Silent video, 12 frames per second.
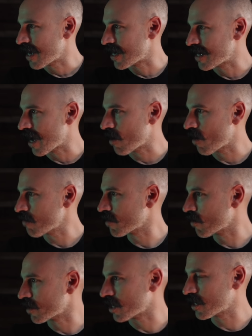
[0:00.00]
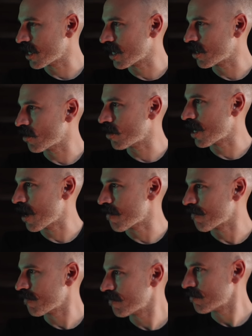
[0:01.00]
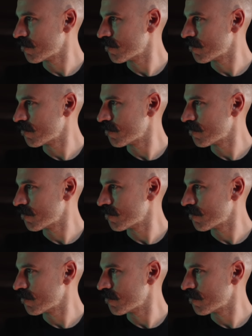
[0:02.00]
And now I'm going to take your life.